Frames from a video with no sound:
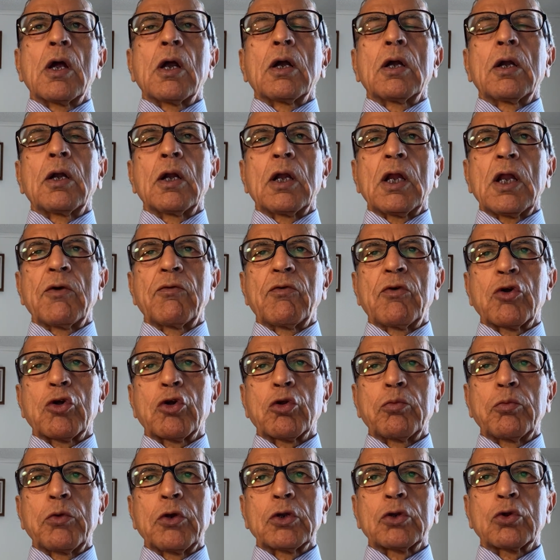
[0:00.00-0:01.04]
delivered
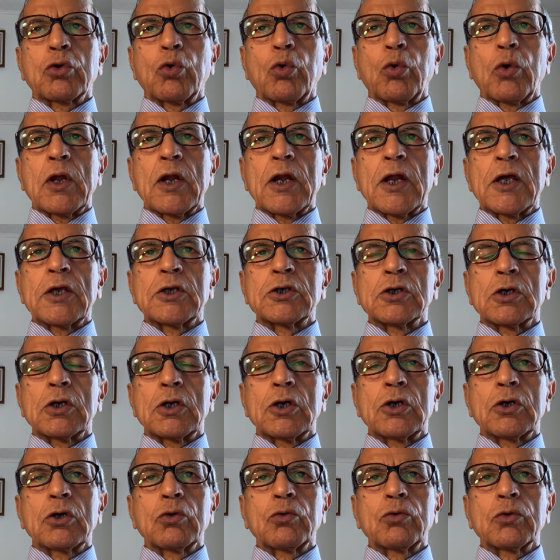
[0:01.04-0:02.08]
to me through an angel
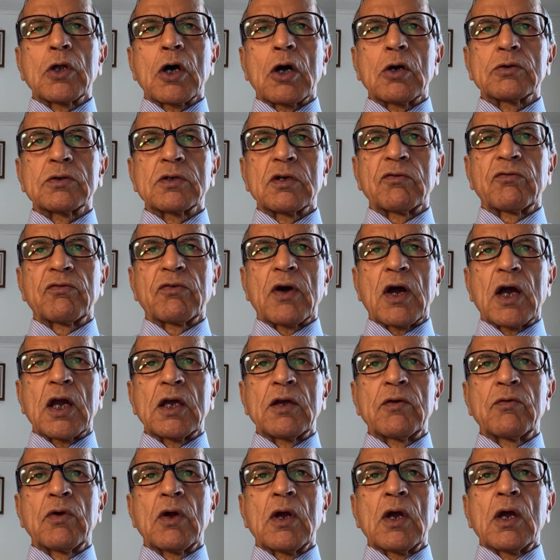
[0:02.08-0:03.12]
in
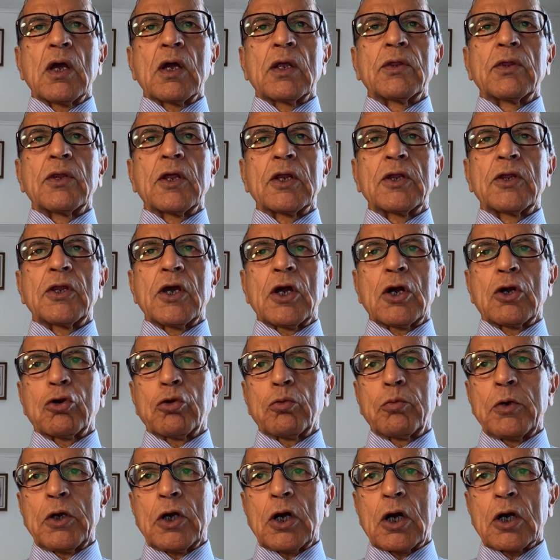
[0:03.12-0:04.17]
2005, that they are to
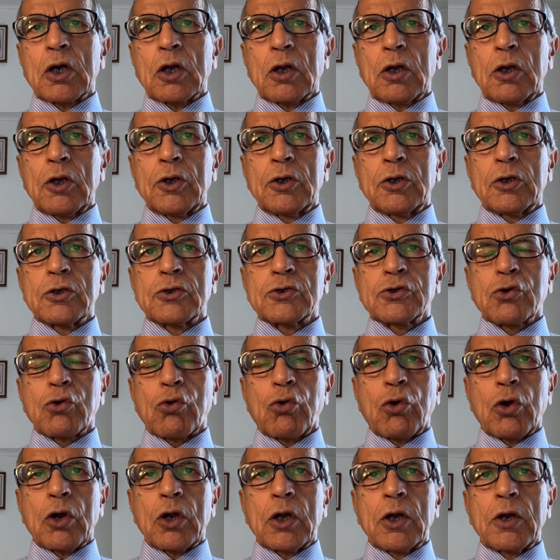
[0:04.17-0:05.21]
be utterly
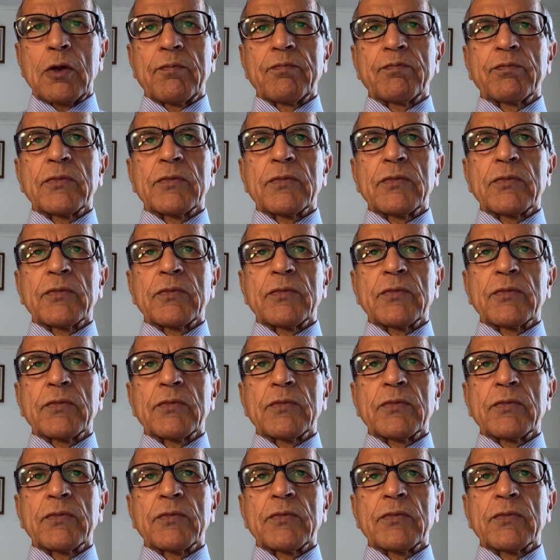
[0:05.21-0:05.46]
destroyed.